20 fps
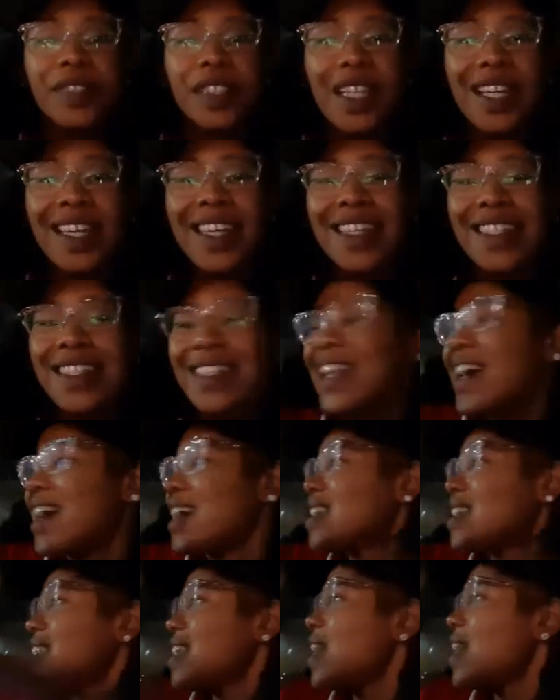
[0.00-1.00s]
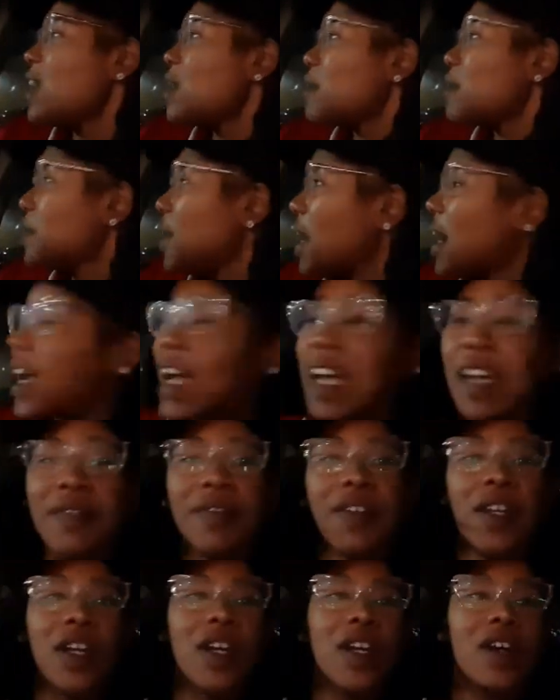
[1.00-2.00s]
It's nighttime and I got a
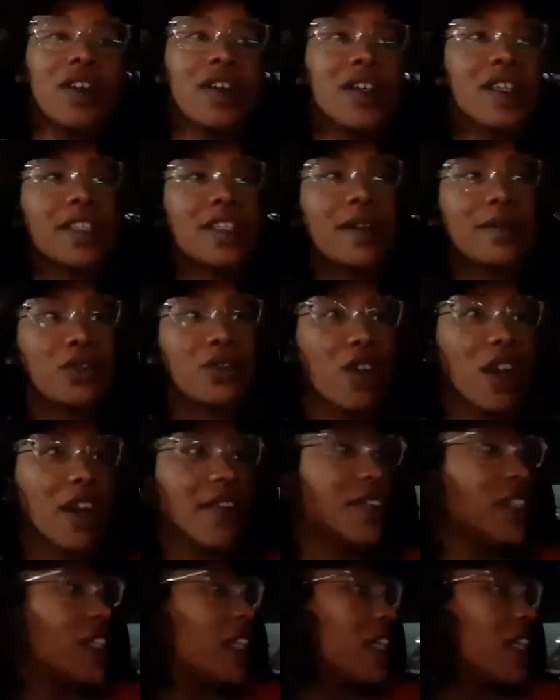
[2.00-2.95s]
vlog because I'm driving at